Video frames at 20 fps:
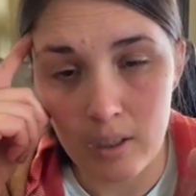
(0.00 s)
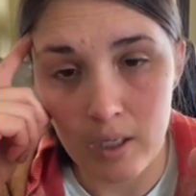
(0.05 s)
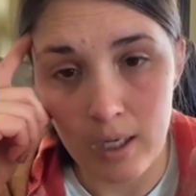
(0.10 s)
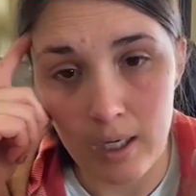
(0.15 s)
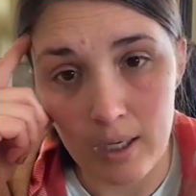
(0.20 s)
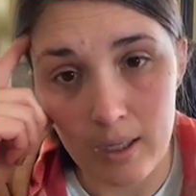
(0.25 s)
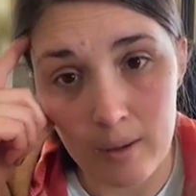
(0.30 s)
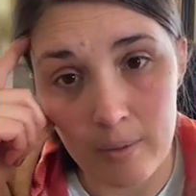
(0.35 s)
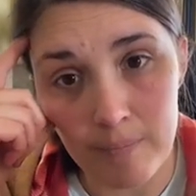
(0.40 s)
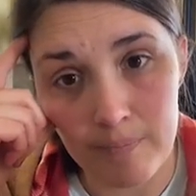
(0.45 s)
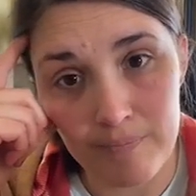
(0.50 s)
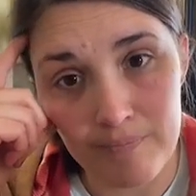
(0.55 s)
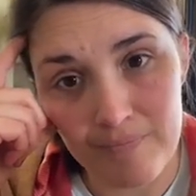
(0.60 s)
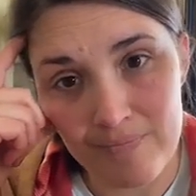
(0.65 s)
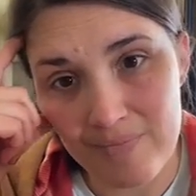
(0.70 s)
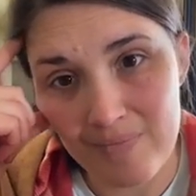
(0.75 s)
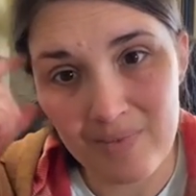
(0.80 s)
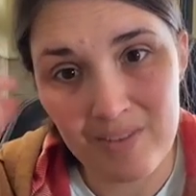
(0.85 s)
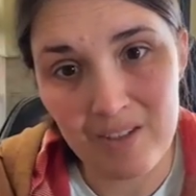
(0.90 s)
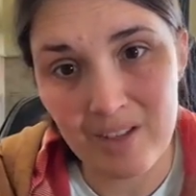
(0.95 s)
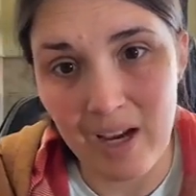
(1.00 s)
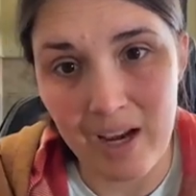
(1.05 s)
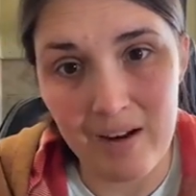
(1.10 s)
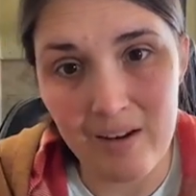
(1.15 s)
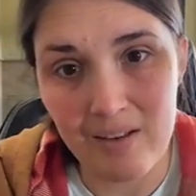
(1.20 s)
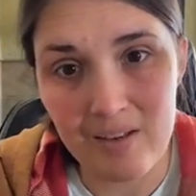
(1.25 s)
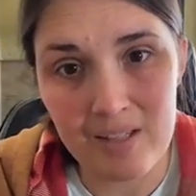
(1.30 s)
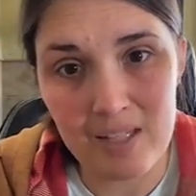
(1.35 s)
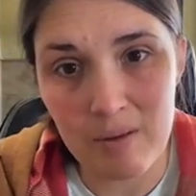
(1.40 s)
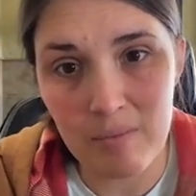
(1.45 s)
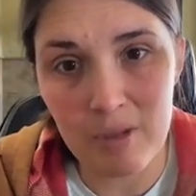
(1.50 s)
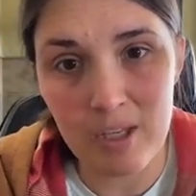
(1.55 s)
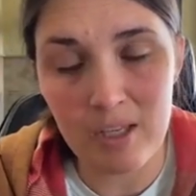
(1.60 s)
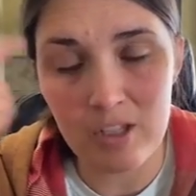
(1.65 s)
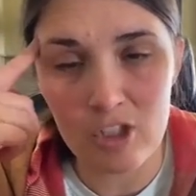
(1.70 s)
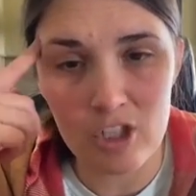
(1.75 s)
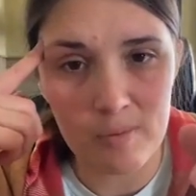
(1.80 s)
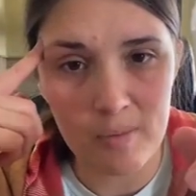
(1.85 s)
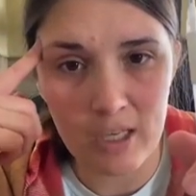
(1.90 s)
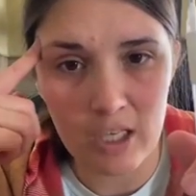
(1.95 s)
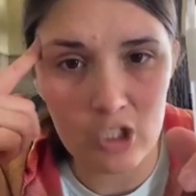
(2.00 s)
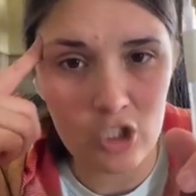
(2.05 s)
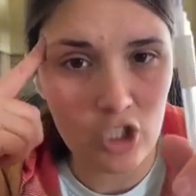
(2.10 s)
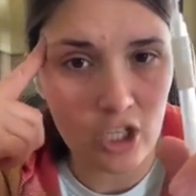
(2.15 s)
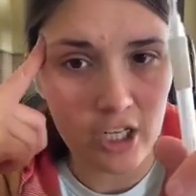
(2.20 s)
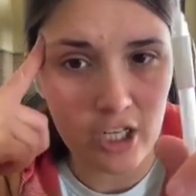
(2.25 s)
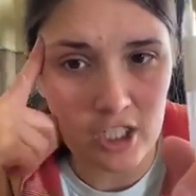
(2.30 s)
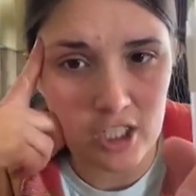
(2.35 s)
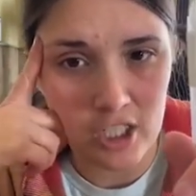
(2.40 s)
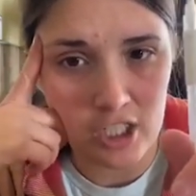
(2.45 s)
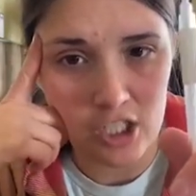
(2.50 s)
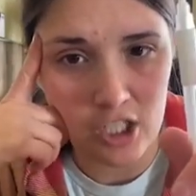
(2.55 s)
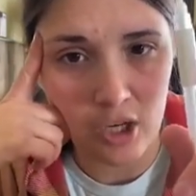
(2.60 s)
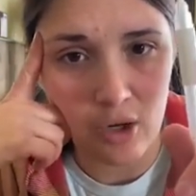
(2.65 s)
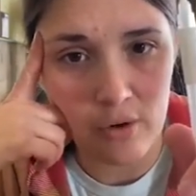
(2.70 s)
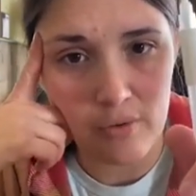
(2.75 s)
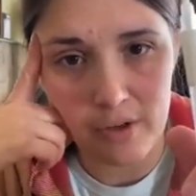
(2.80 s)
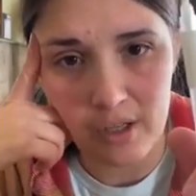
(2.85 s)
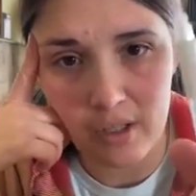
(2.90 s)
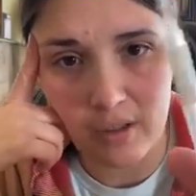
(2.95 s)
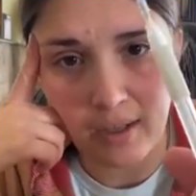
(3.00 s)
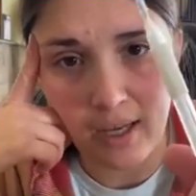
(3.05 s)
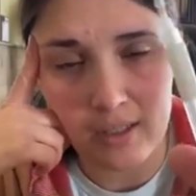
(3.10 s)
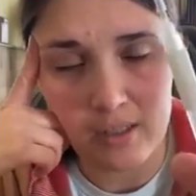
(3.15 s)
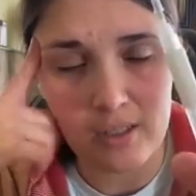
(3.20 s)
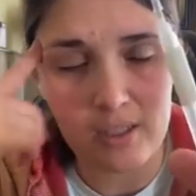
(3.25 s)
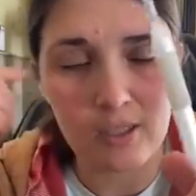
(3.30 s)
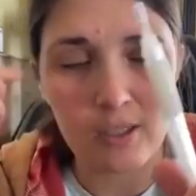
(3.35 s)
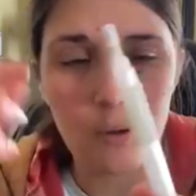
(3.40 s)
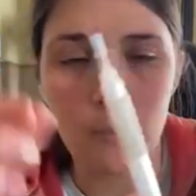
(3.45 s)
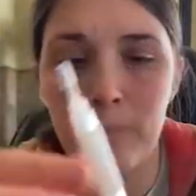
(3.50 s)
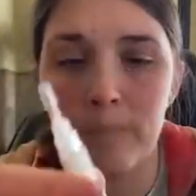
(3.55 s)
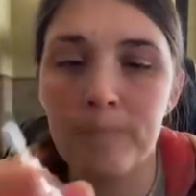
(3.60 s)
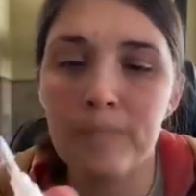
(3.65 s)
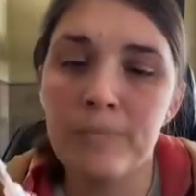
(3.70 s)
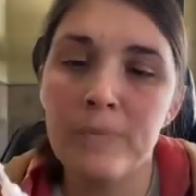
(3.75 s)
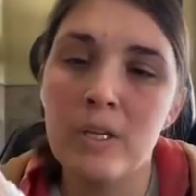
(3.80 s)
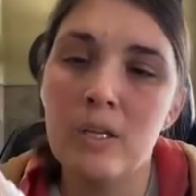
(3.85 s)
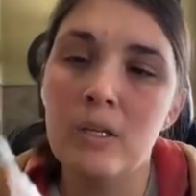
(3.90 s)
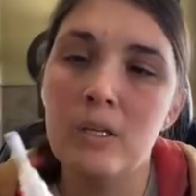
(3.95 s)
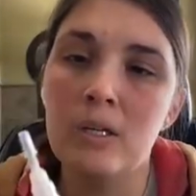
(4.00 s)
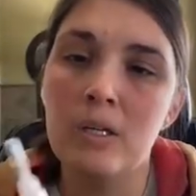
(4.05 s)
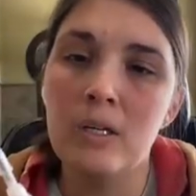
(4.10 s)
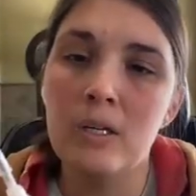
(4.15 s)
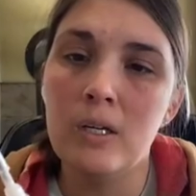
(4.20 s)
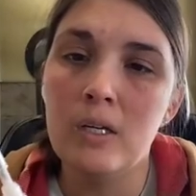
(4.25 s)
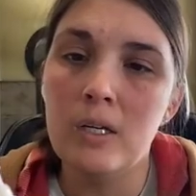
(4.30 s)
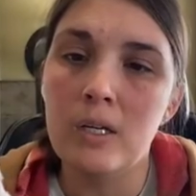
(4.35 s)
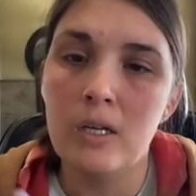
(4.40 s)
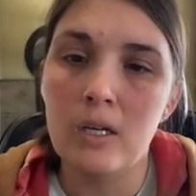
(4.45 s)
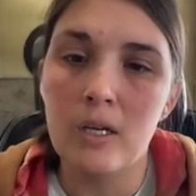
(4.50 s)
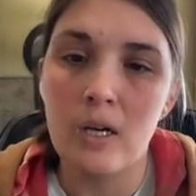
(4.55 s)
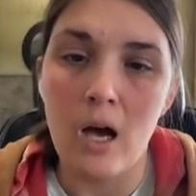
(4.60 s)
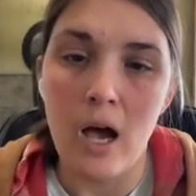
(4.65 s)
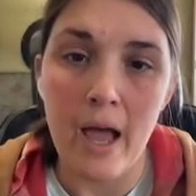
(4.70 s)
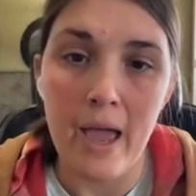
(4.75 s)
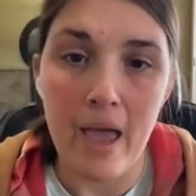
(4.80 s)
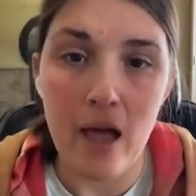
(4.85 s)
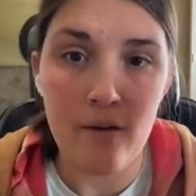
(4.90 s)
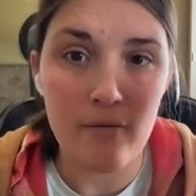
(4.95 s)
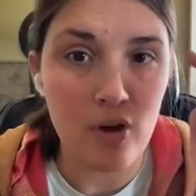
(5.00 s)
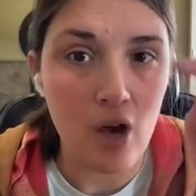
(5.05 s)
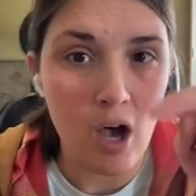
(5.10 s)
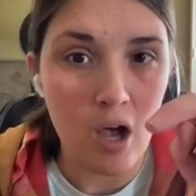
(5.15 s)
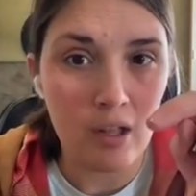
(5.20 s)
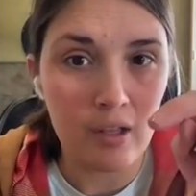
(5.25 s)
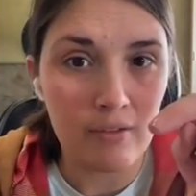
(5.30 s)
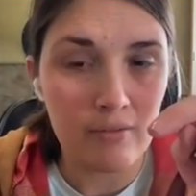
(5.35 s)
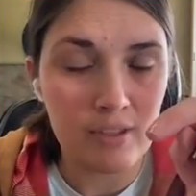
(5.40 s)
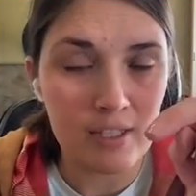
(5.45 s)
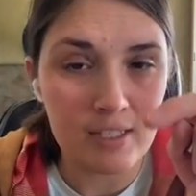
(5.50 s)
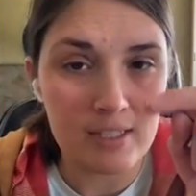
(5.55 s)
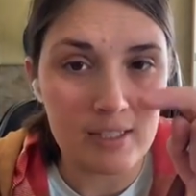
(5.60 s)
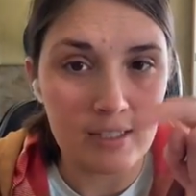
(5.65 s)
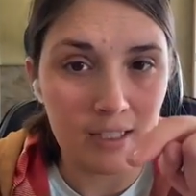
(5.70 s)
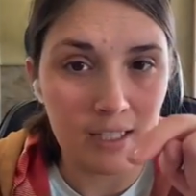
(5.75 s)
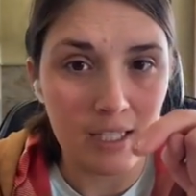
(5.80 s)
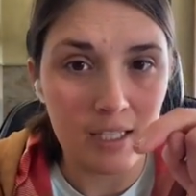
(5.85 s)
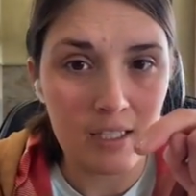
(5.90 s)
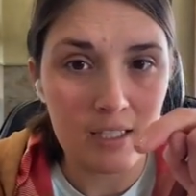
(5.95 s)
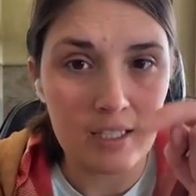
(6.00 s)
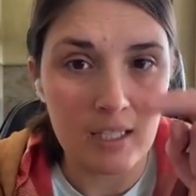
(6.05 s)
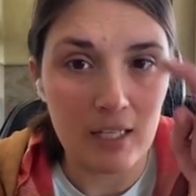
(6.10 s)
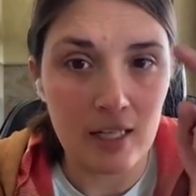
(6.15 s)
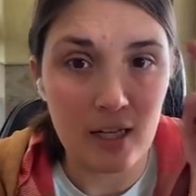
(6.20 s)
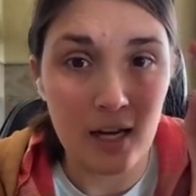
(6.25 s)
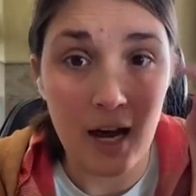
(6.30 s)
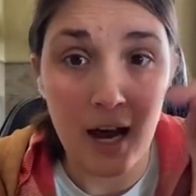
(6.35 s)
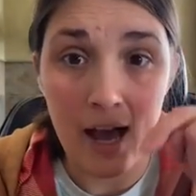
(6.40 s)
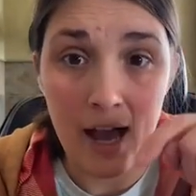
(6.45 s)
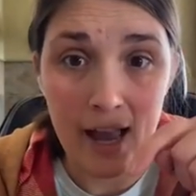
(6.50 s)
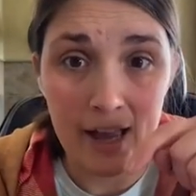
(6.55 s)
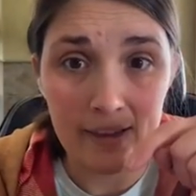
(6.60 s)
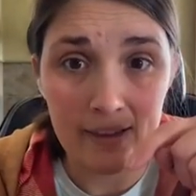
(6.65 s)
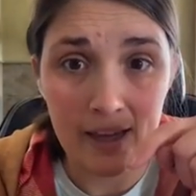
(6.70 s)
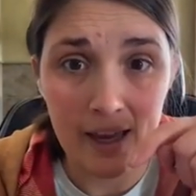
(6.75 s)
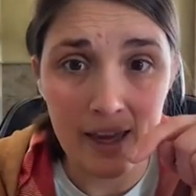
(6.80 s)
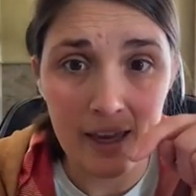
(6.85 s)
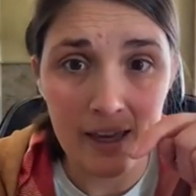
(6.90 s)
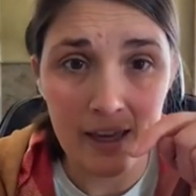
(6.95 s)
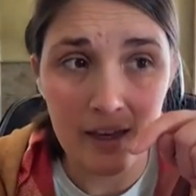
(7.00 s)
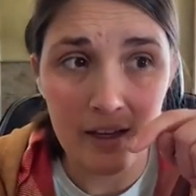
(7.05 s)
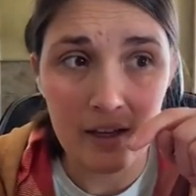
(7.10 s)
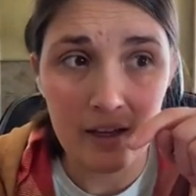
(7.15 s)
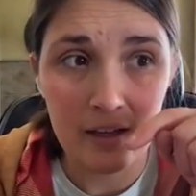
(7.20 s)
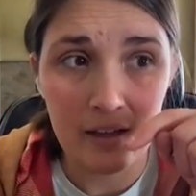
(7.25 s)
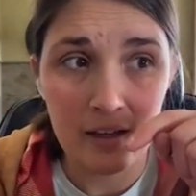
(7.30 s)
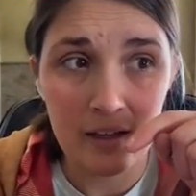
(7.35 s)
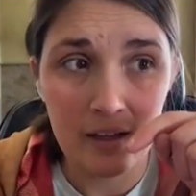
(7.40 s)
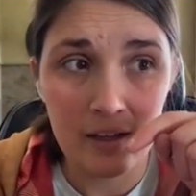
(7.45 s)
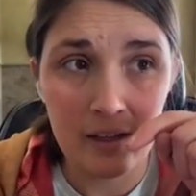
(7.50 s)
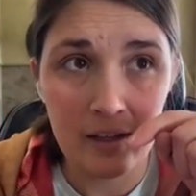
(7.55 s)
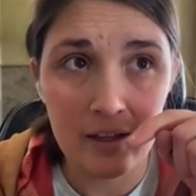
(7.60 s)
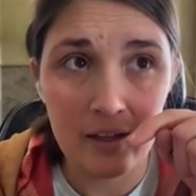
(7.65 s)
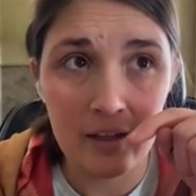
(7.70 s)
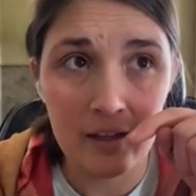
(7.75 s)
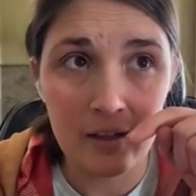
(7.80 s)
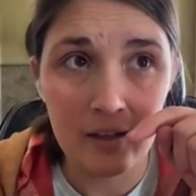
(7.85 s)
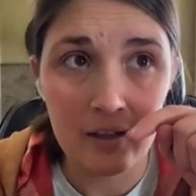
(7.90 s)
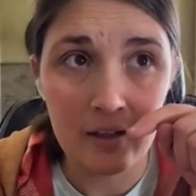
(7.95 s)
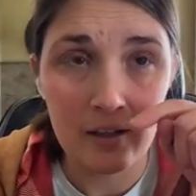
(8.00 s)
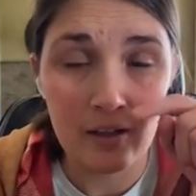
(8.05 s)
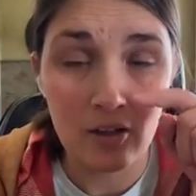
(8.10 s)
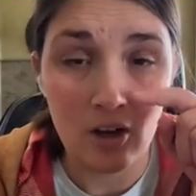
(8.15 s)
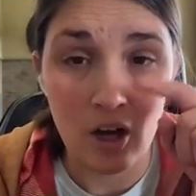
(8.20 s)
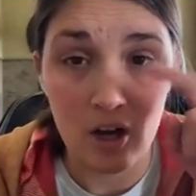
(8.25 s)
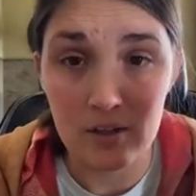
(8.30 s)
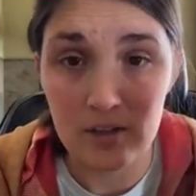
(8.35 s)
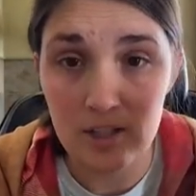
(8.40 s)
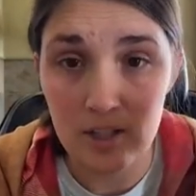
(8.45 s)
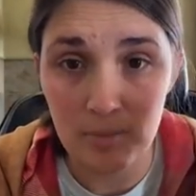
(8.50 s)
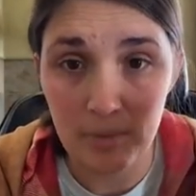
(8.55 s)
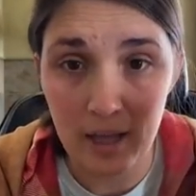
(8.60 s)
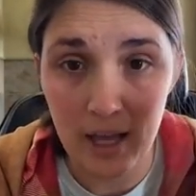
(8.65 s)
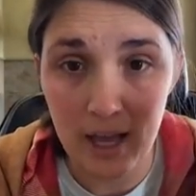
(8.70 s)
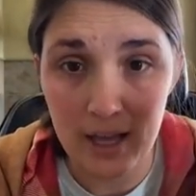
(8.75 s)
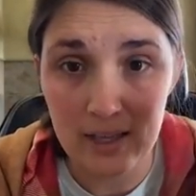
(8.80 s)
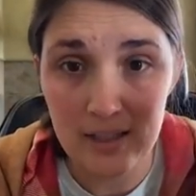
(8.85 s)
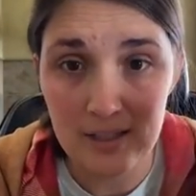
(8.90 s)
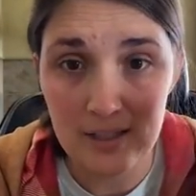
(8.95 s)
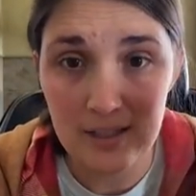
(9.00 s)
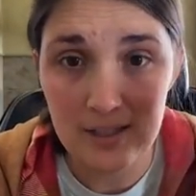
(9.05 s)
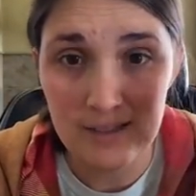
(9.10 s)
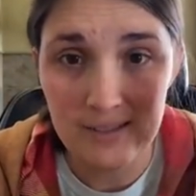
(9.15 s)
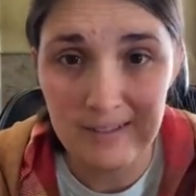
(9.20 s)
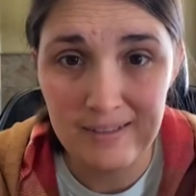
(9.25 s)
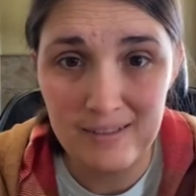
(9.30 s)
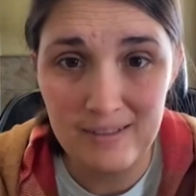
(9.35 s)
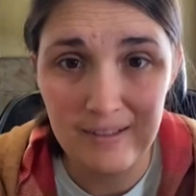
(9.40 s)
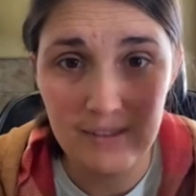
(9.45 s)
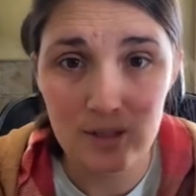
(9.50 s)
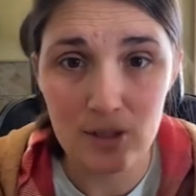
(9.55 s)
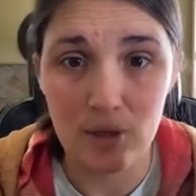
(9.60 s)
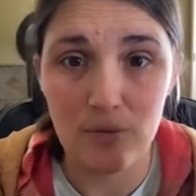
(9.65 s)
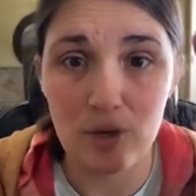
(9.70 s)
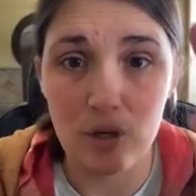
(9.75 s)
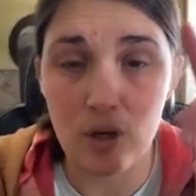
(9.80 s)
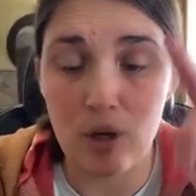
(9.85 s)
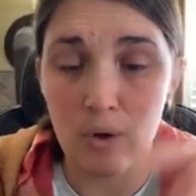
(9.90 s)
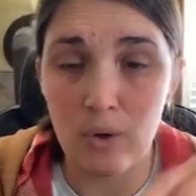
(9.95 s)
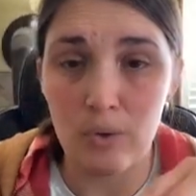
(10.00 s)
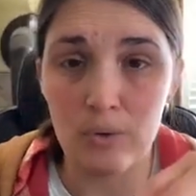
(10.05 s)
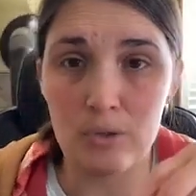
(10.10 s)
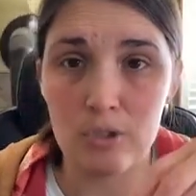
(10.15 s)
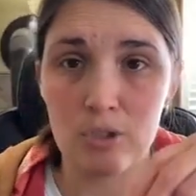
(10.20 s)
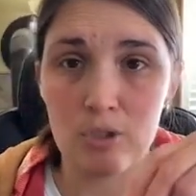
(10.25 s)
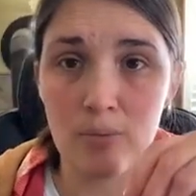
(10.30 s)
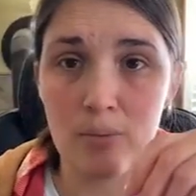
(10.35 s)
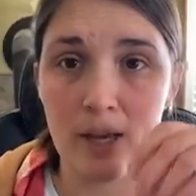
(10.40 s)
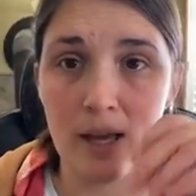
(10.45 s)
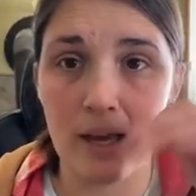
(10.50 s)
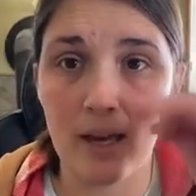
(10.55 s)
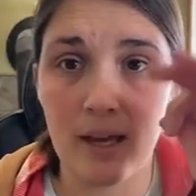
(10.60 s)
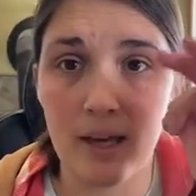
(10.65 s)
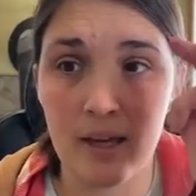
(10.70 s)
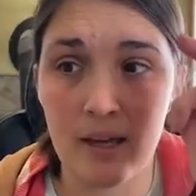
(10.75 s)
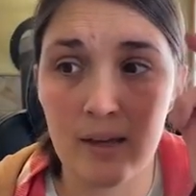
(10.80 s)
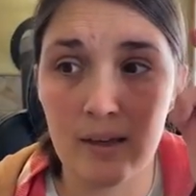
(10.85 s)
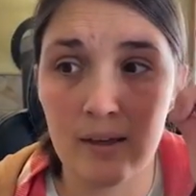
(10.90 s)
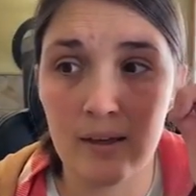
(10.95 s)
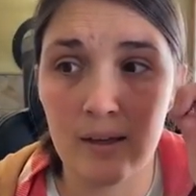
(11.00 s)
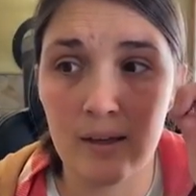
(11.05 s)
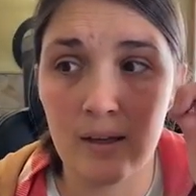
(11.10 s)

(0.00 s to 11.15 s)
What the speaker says: kind of the same thing, just making sure you're stitching over your lines. So I have all of these linked in a highlight called supplies. So if you go to my